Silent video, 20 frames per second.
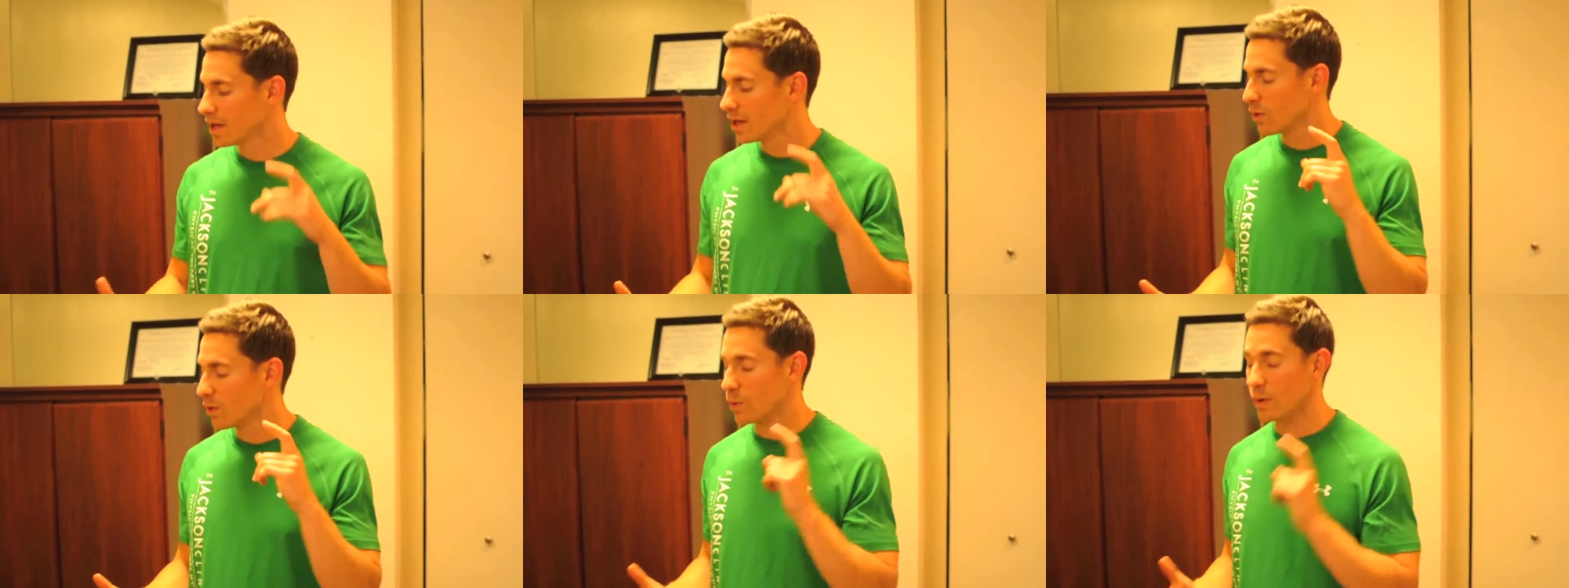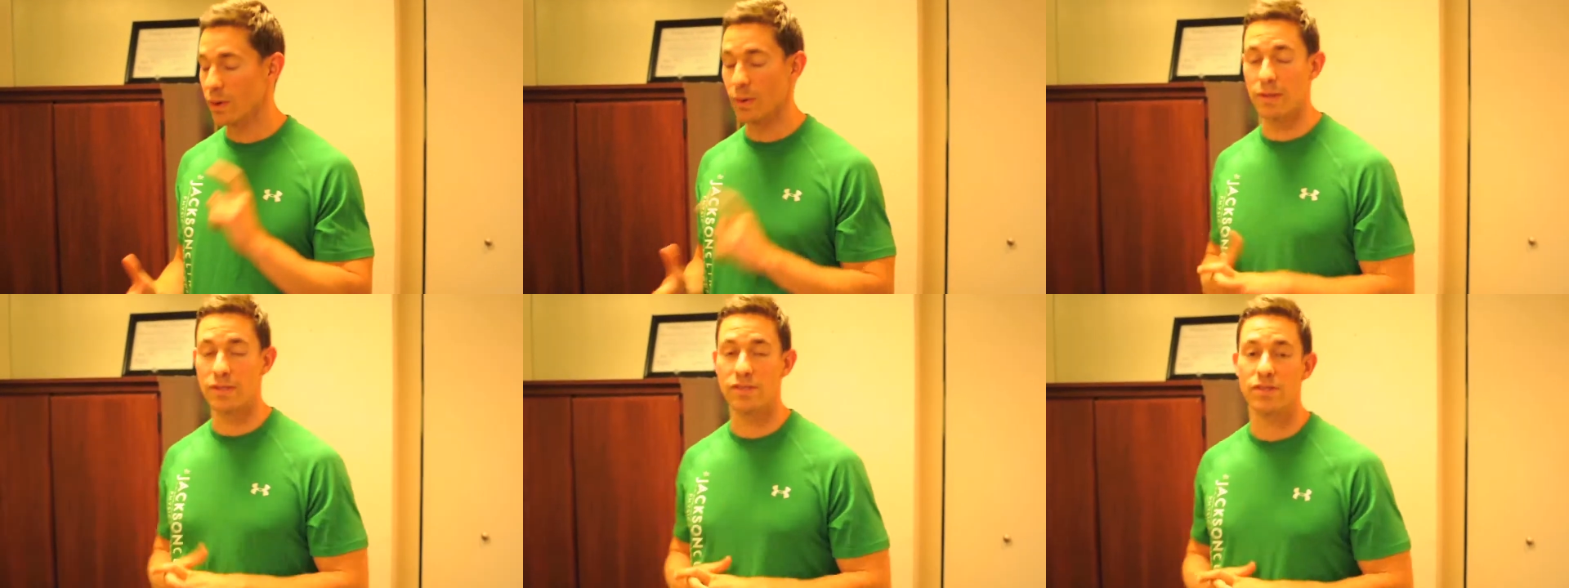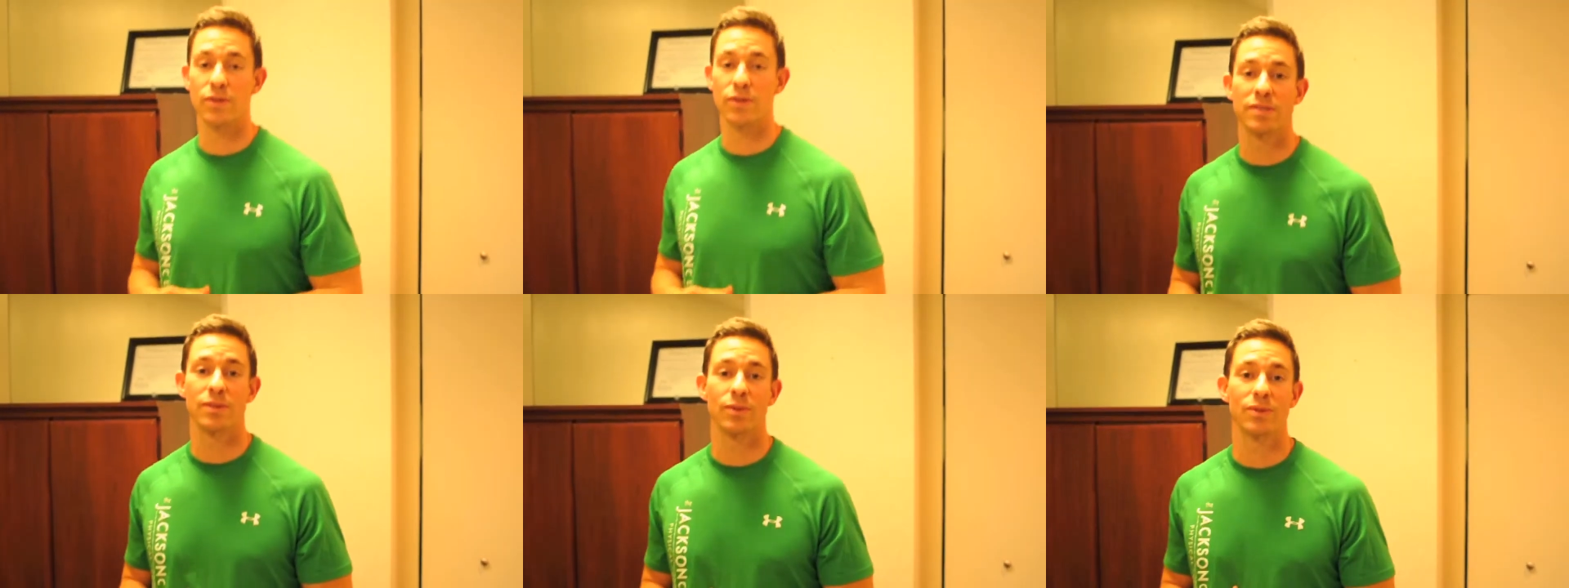What I want you to
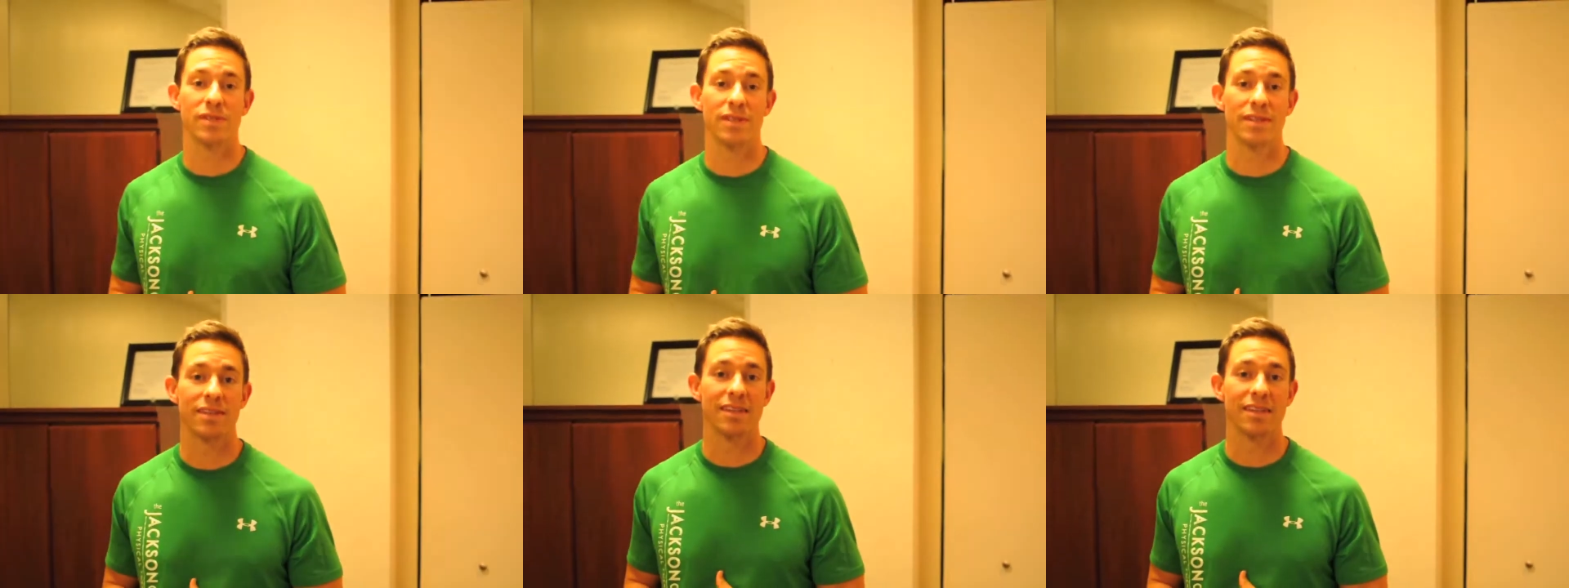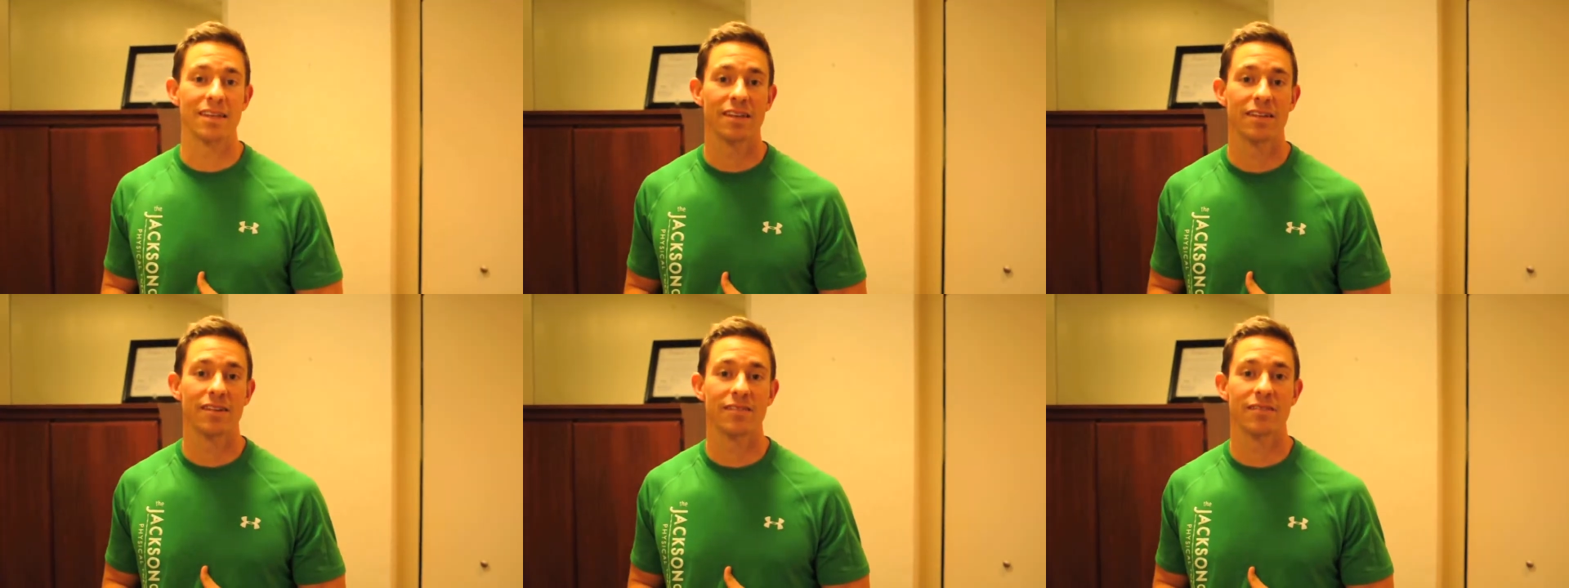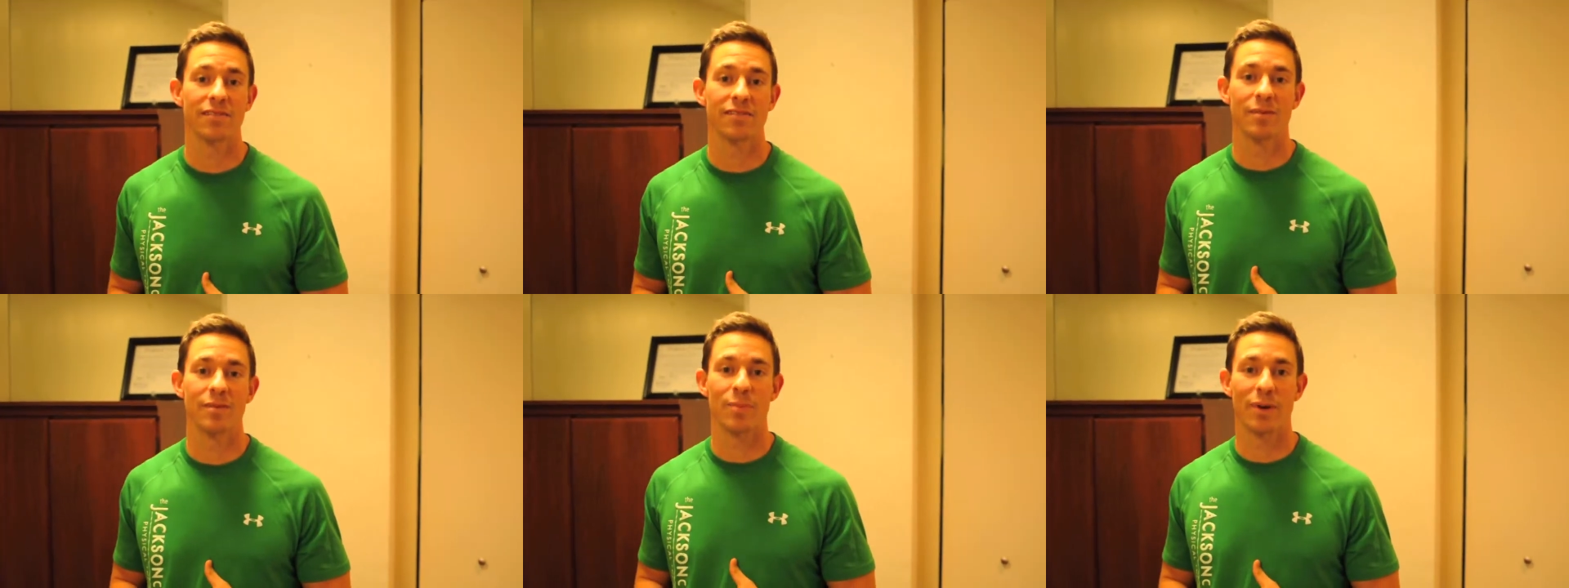do is I want you to think
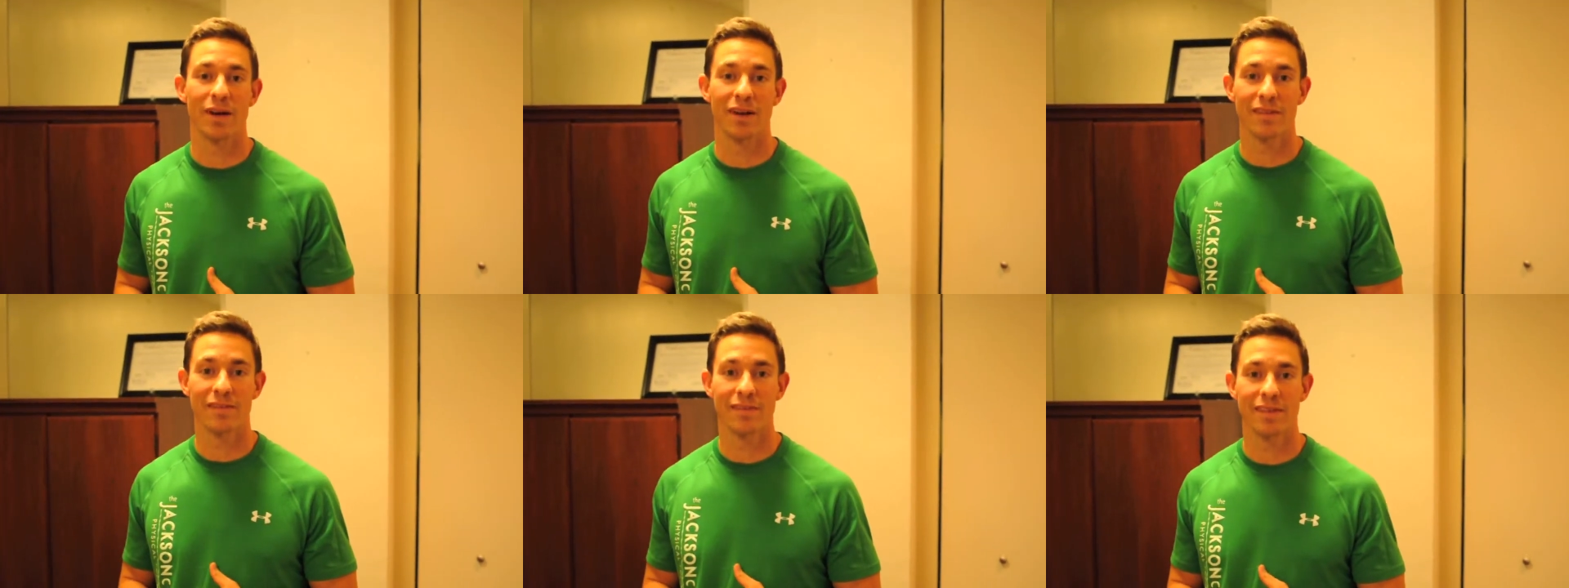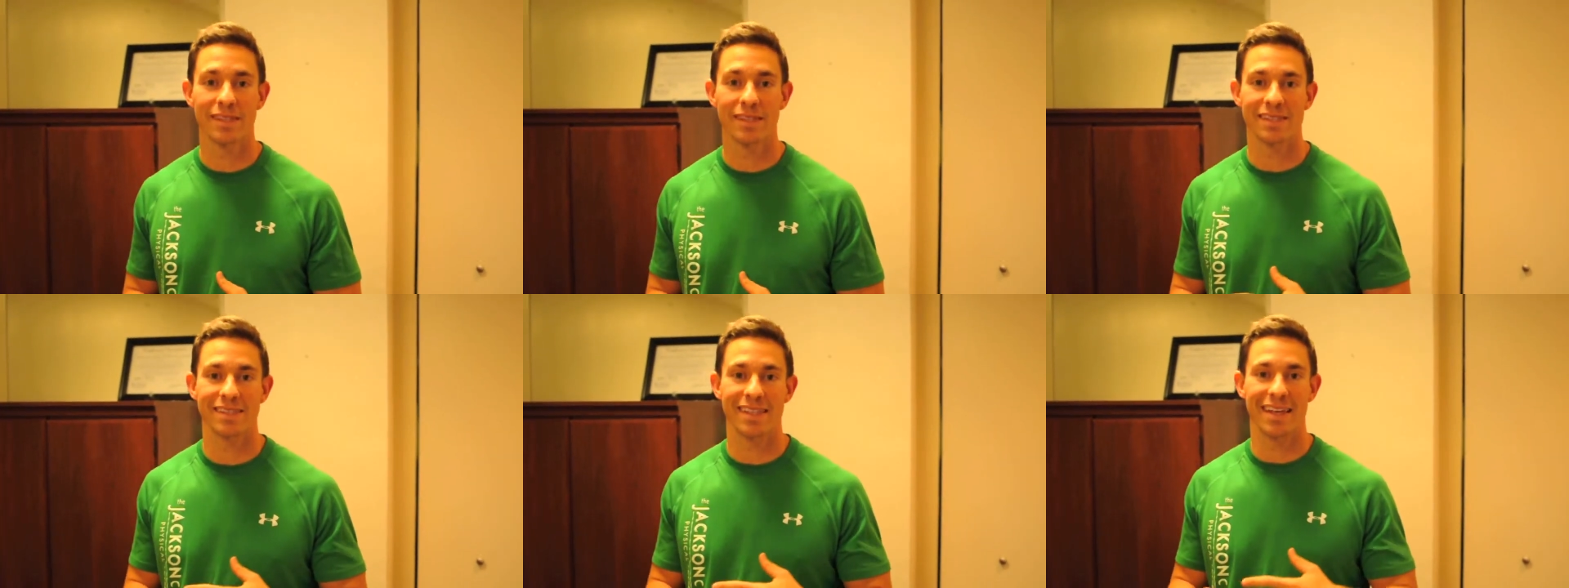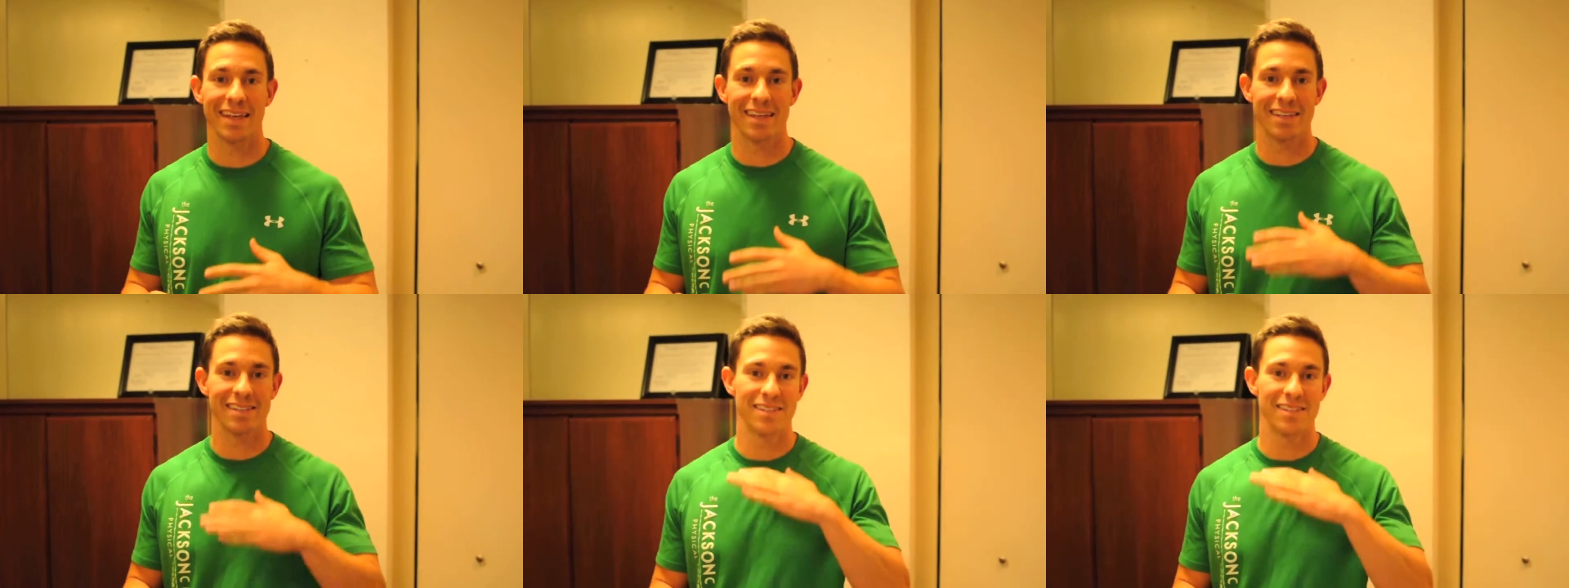of the pelvis
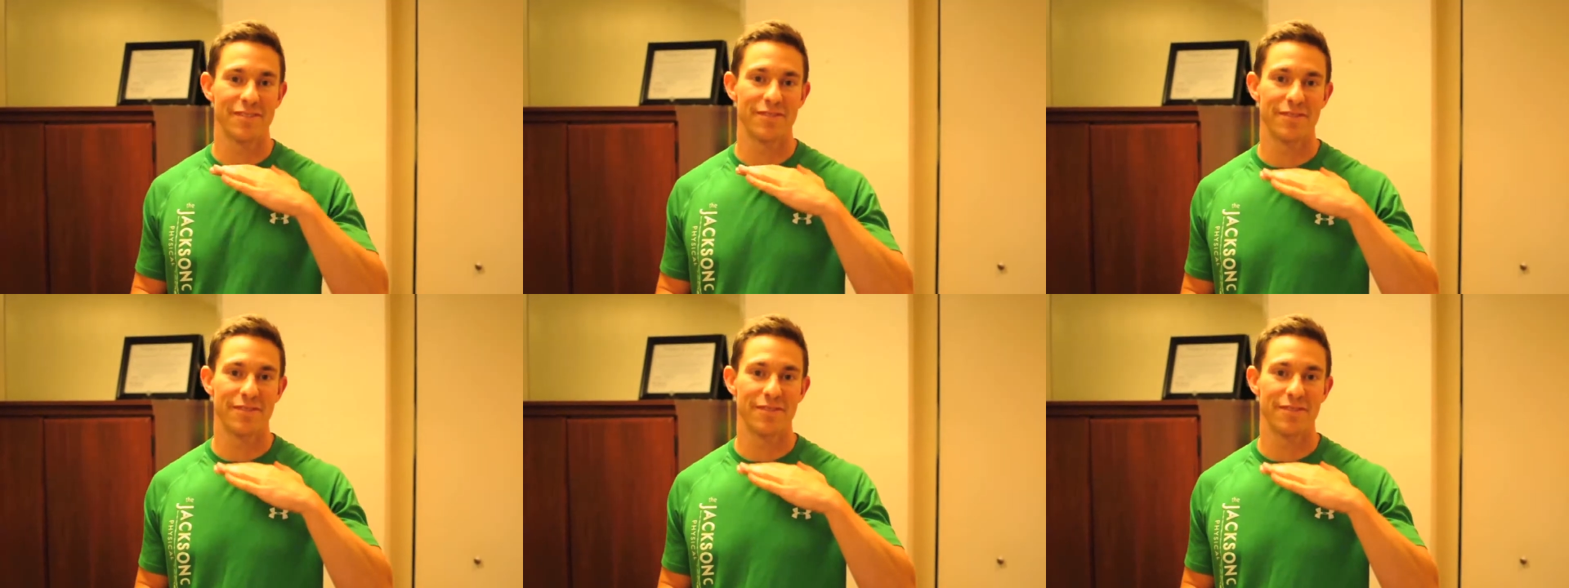as the